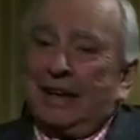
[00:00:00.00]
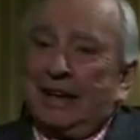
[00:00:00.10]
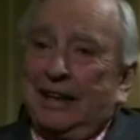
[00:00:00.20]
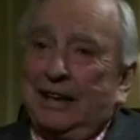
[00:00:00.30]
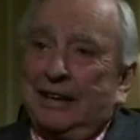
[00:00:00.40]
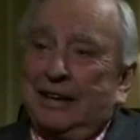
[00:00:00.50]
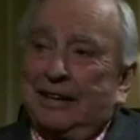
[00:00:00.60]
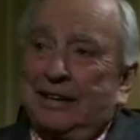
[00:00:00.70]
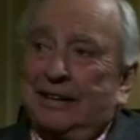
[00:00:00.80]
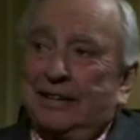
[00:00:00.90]
And
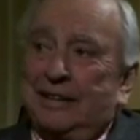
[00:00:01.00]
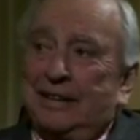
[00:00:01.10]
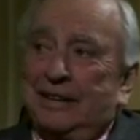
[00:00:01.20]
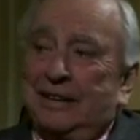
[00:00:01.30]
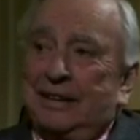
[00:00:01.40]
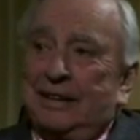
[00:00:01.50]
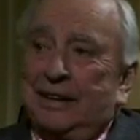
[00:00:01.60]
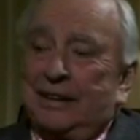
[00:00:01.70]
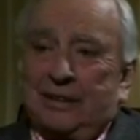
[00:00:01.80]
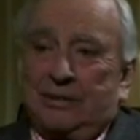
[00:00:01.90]

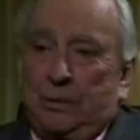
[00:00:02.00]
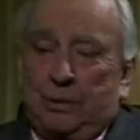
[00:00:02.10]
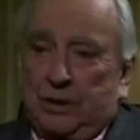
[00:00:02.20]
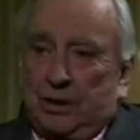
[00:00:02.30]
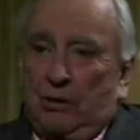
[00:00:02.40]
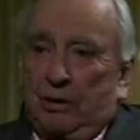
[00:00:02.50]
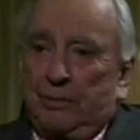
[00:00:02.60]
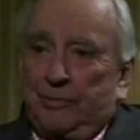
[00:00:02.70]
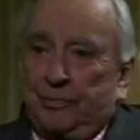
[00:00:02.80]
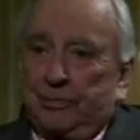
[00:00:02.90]
it was stolen